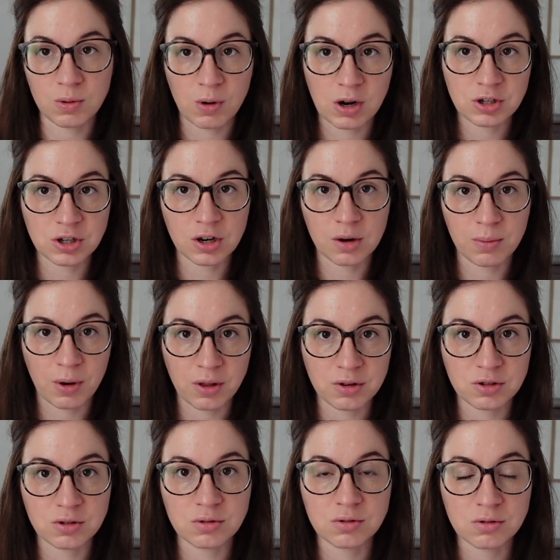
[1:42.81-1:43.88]
watching her
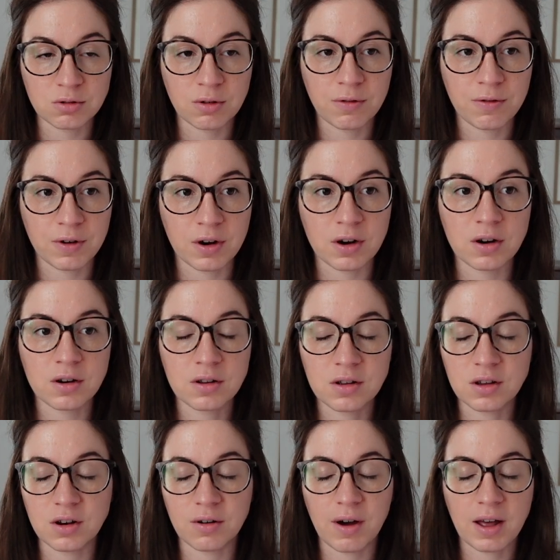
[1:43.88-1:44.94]
brothers do school for,
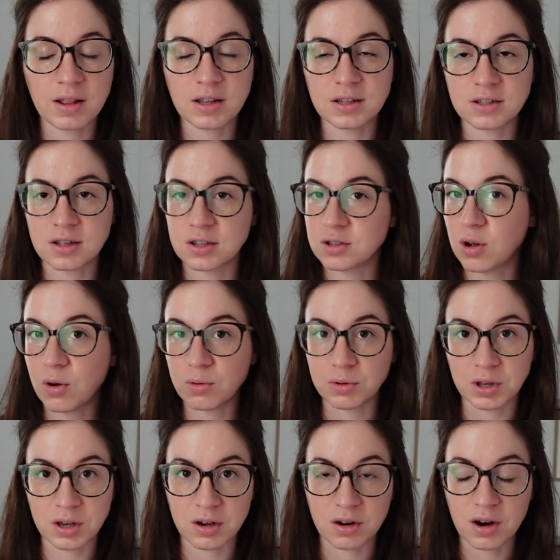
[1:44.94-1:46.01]
you know, at least this whole
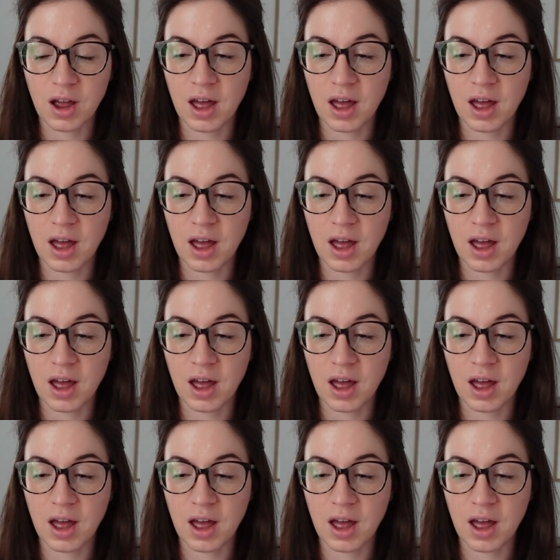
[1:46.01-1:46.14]
year.